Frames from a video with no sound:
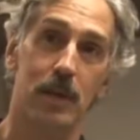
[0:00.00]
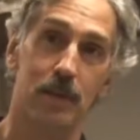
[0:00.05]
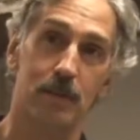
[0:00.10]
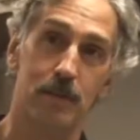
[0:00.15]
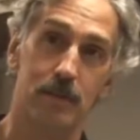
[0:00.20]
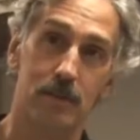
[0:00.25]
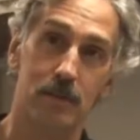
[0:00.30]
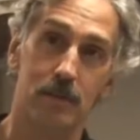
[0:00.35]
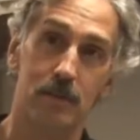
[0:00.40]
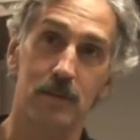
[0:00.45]

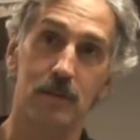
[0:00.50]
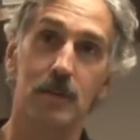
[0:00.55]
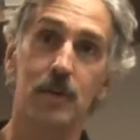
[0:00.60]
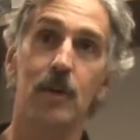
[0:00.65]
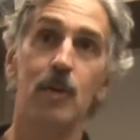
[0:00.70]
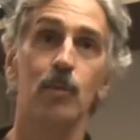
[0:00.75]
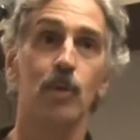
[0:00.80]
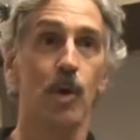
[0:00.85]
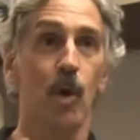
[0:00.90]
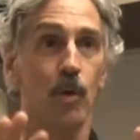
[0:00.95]
level,
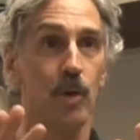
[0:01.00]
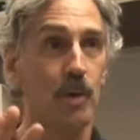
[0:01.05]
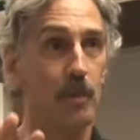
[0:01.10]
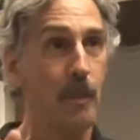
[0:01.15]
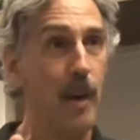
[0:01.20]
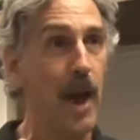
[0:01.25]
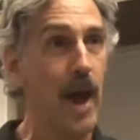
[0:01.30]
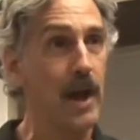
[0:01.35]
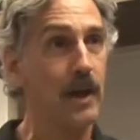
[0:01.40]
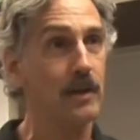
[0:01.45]
we go to
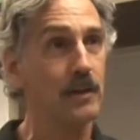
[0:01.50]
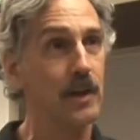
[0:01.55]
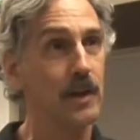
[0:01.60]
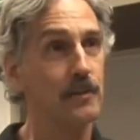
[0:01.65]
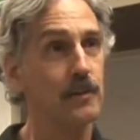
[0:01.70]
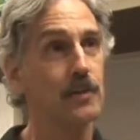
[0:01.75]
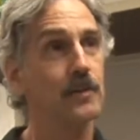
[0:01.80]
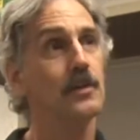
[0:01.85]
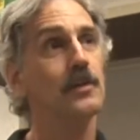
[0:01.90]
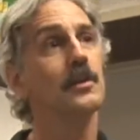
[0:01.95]
the pack
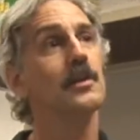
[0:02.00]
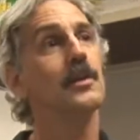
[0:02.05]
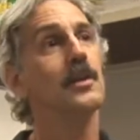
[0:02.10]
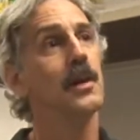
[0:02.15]
level,